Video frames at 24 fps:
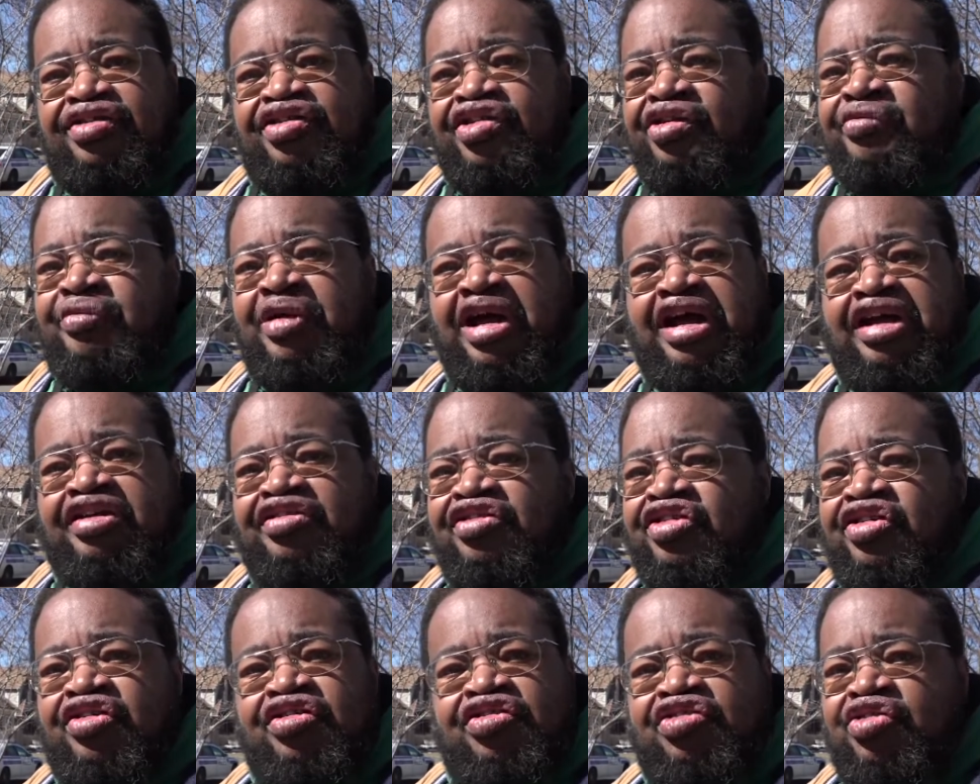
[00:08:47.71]

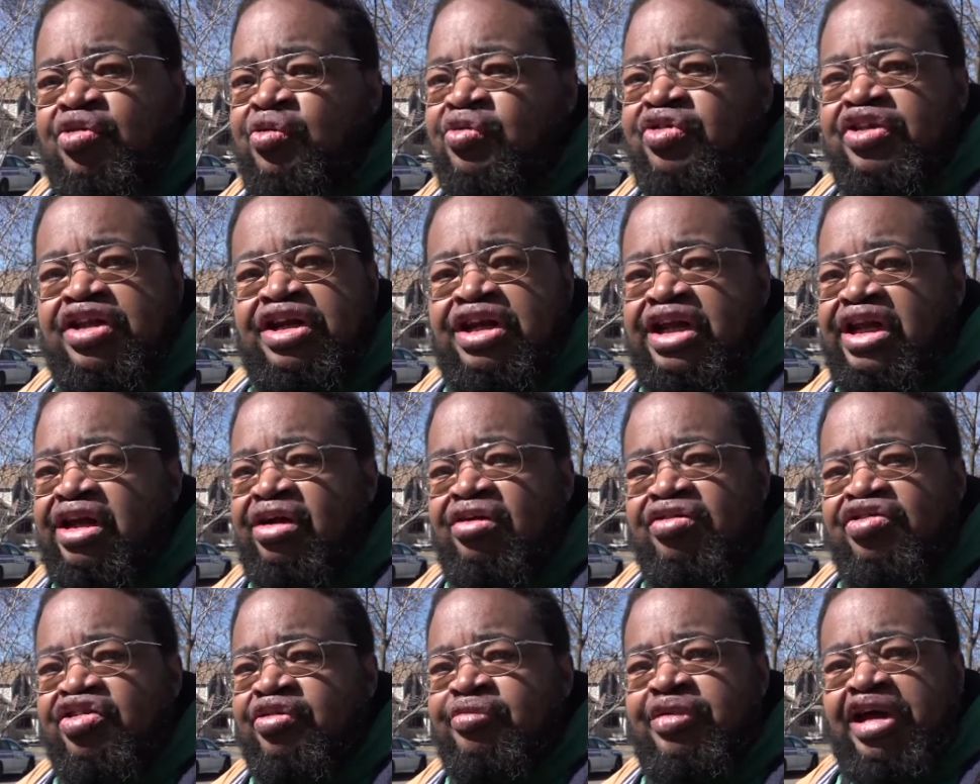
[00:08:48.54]
to tooth and
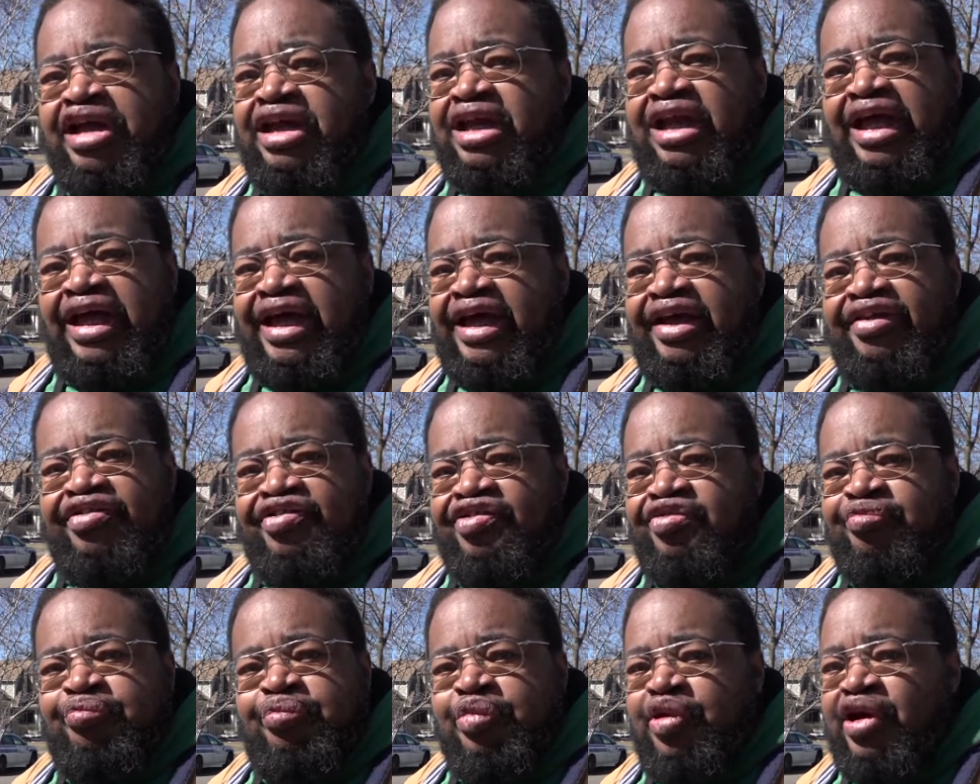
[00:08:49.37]
nail, to my
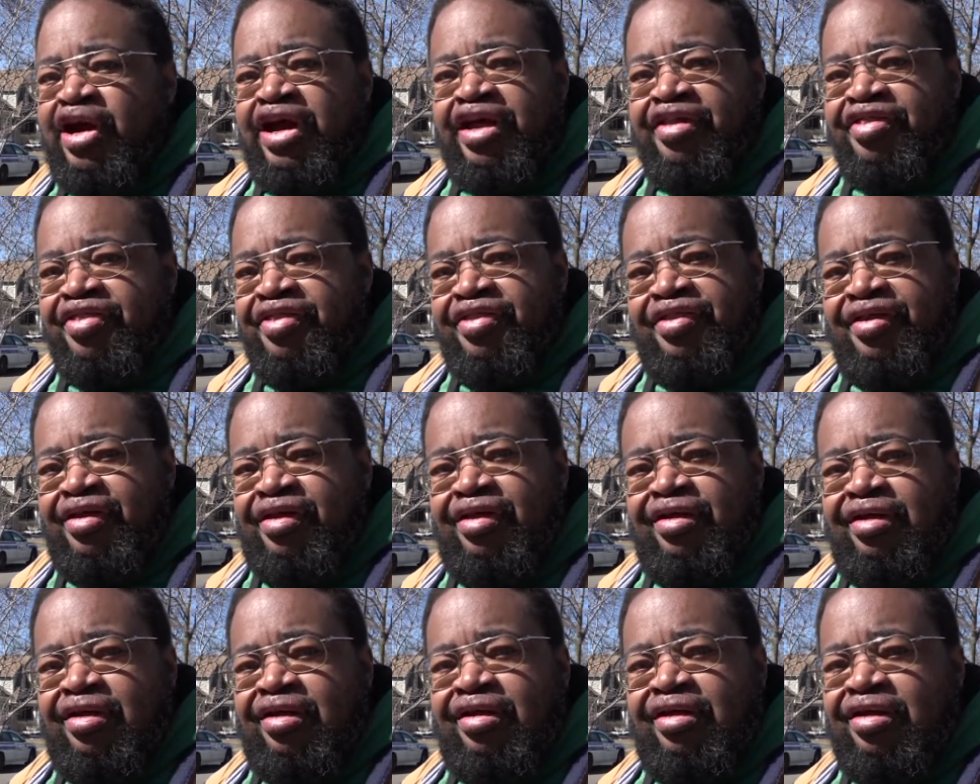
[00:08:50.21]
last breath.
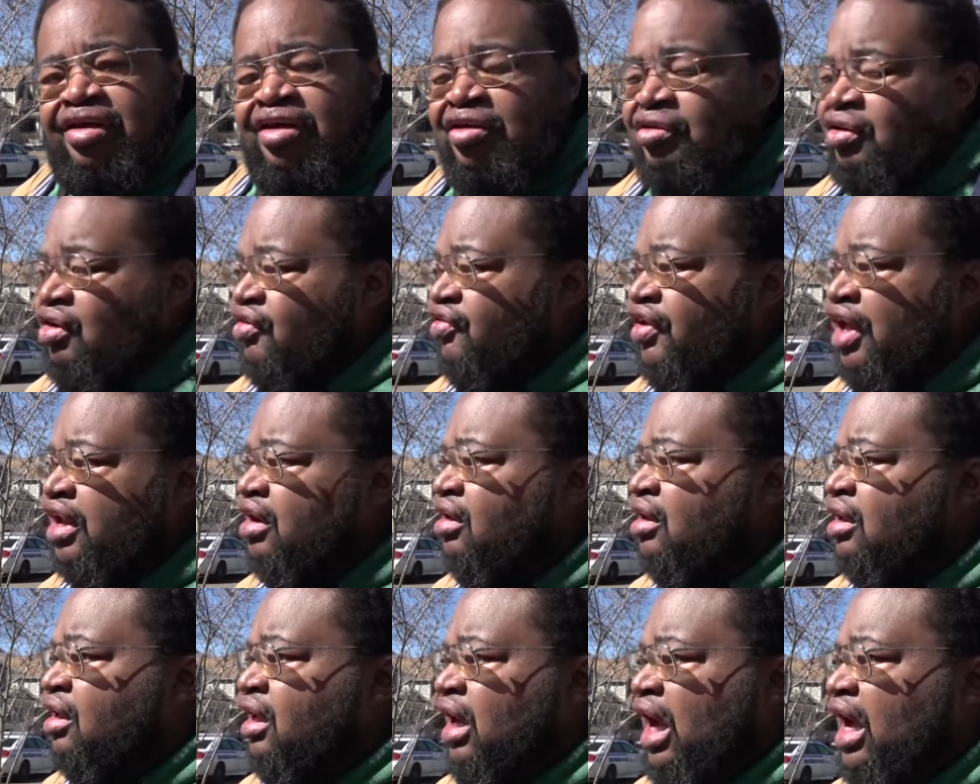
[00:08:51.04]
You know, because
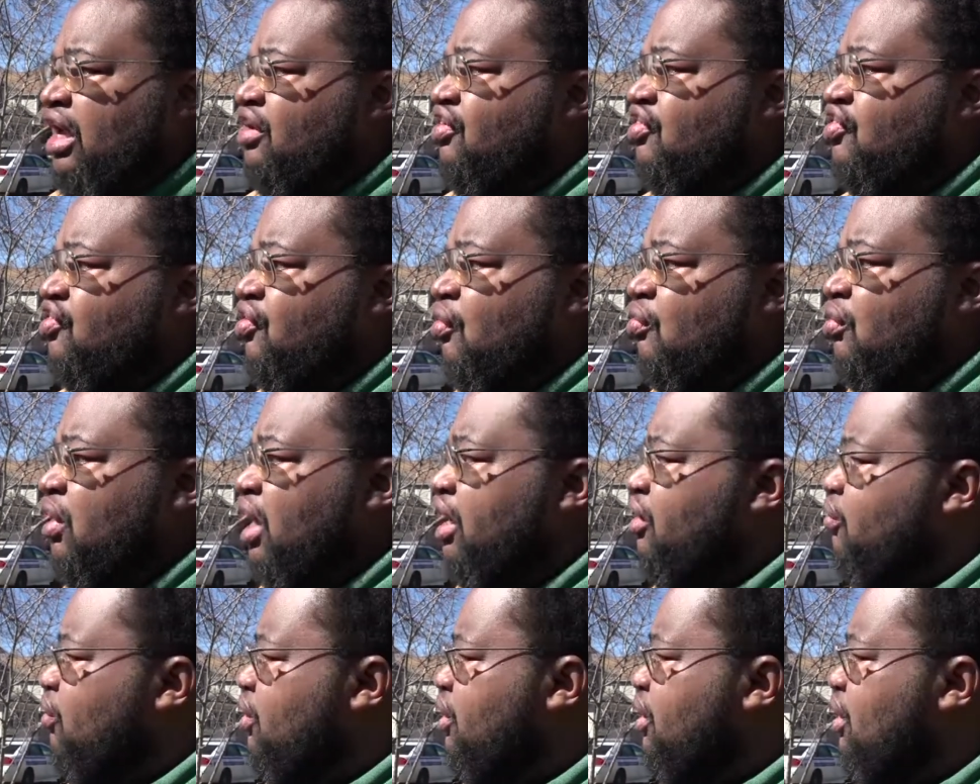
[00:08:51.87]
I just don't
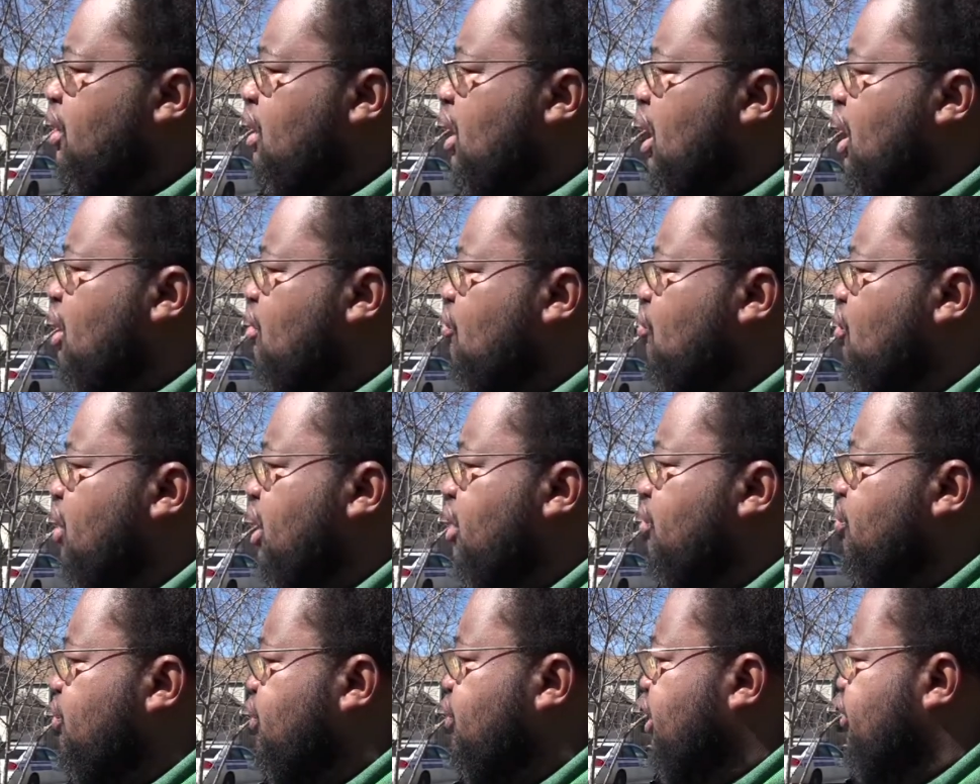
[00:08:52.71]
like what
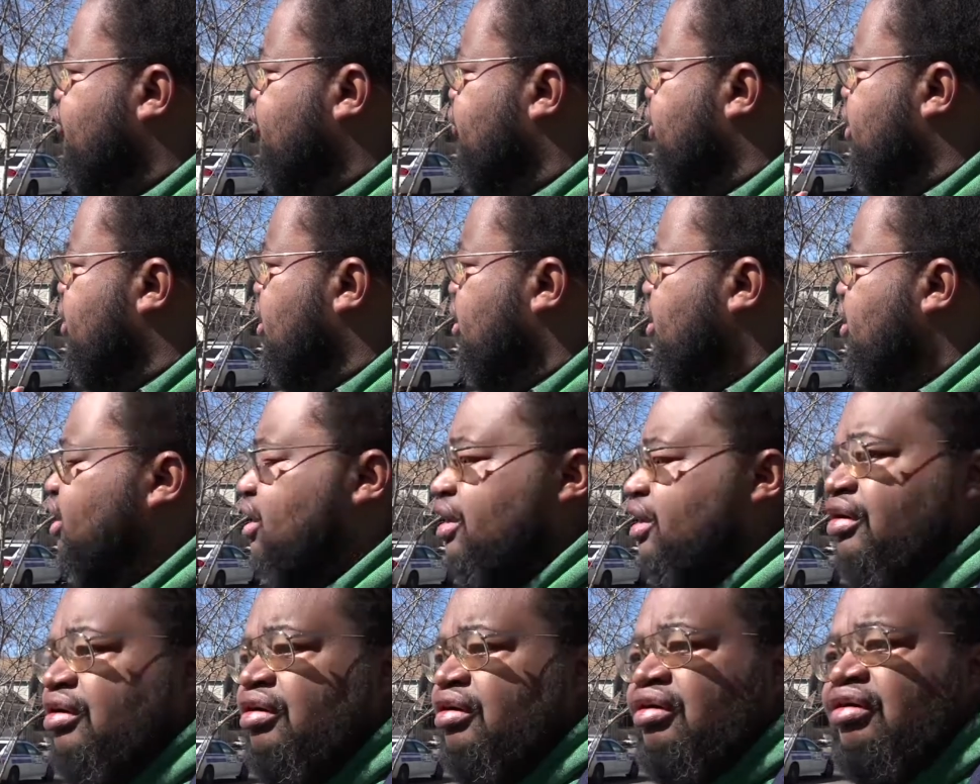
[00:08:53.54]
they've done
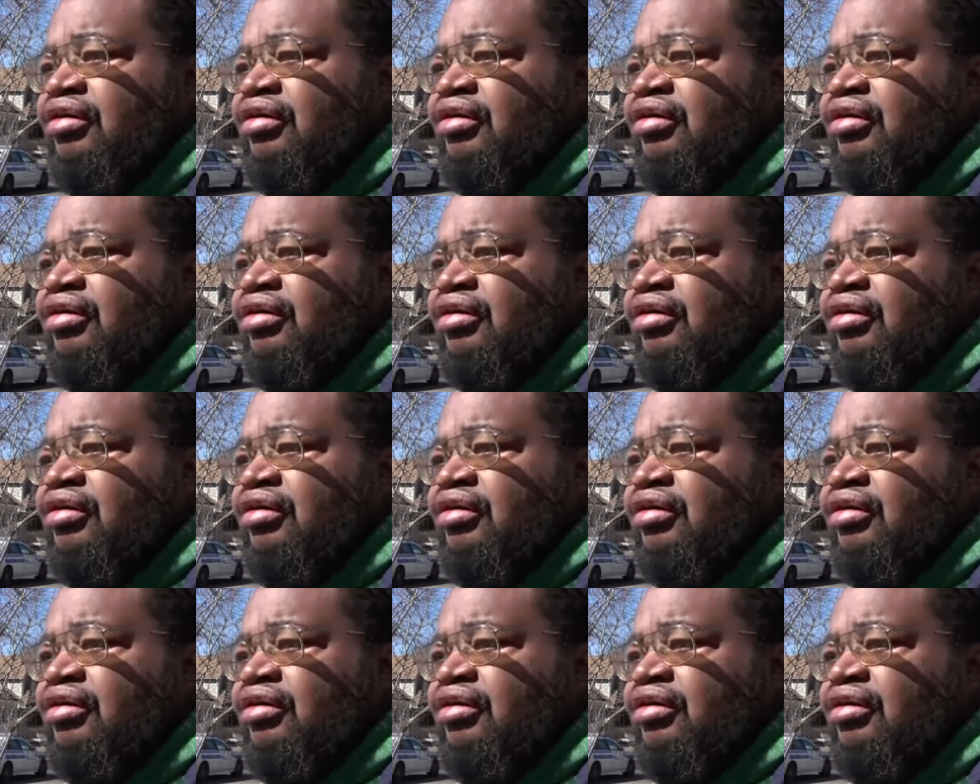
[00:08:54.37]
here.